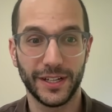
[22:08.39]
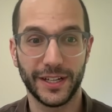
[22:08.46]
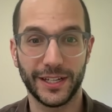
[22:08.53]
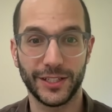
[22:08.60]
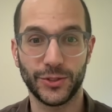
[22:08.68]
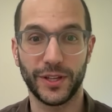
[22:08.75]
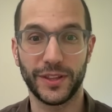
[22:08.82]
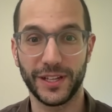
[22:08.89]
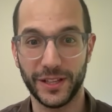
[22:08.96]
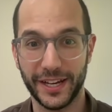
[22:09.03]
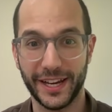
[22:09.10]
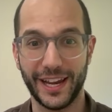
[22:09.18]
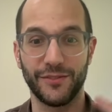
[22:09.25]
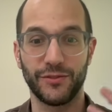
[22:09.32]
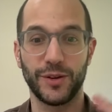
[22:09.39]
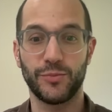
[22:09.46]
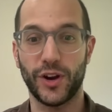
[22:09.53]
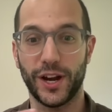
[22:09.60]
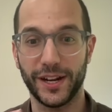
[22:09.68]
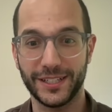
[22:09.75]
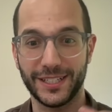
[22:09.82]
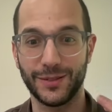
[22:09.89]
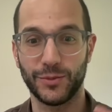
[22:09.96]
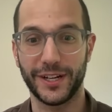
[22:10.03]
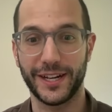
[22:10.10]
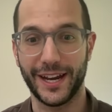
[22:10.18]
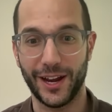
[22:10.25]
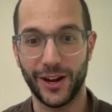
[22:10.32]
And so I think like every product team
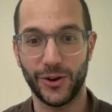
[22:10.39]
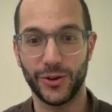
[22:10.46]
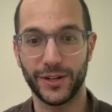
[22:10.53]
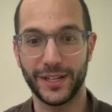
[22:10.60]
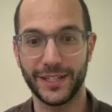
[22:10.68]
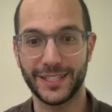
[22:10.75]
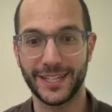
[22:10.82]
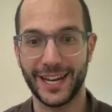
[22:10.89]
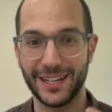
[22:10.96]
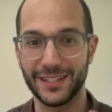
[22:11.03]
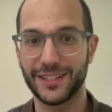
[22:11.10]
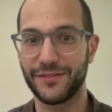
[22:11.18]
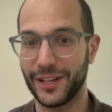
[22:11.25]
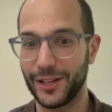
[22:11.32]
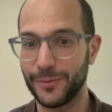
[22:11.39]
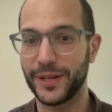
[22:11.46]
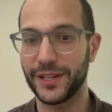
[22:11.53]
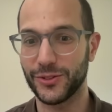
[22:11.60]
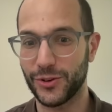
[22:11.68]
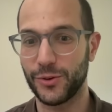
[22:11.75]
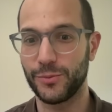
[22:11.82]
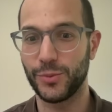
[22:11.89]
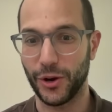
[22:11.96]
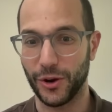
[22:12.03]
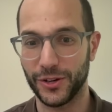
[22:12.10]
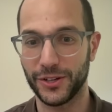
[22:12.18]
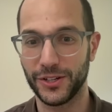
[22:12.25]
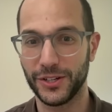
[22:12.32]
right now is kind of developing their own
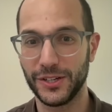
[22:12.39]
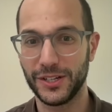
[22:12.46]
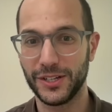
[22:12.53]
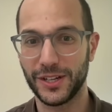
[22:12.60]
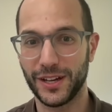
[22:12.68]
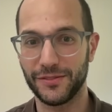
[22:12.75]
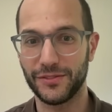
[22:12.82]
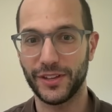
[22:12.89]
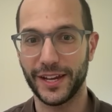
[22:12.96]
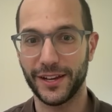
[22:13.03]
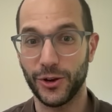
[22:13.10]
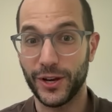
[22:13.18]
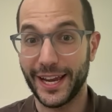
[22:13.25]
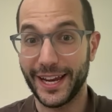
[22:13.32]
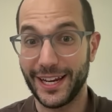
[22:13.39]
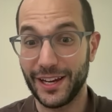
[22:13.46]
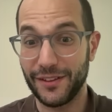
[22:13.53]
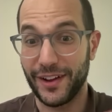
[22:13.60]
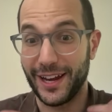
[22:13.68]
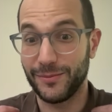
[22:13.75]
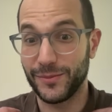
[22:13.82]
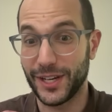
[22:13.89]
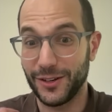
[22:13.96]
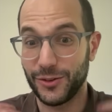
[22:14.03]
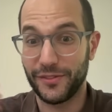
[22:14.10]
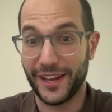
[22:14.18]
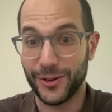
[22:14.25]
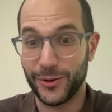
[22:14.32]
book of like, okay, if I'm going to
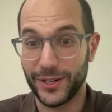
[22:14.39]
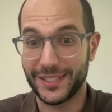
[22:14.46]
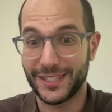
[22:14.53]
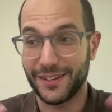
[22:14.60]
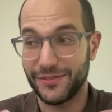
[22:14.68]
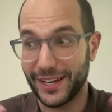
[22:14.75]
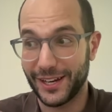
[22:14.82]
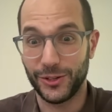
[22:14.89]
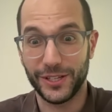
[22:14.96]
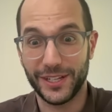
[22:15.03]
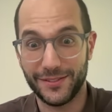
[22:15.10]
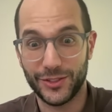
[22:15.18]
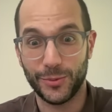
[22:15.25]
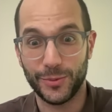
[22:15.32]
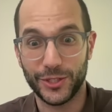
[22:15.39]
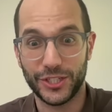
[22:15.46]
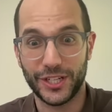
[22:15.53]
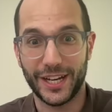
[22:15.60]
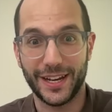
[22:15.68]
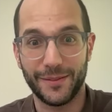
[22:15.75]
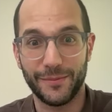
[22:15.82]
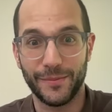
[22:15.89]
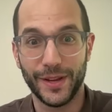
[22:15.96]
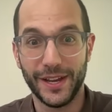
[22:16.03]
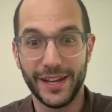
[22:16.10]
evaluate stuff, like I only have so much time.